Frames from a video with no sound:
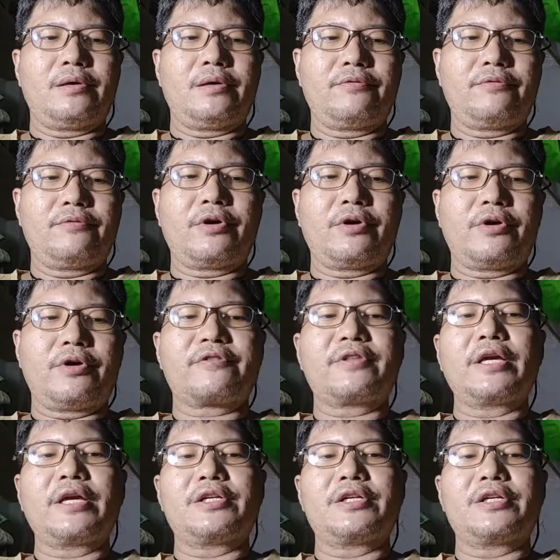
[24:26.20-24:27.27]
fourth
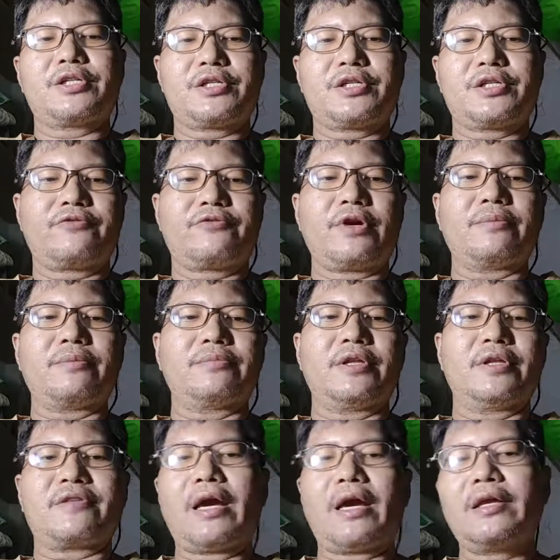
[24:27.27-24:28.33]
stage, from
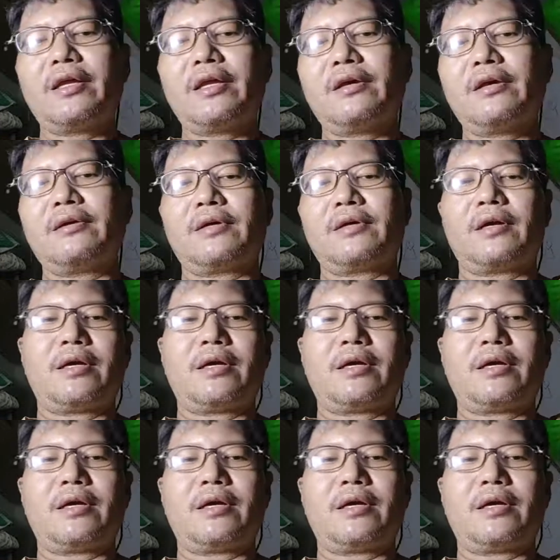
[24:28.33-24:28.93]
designing,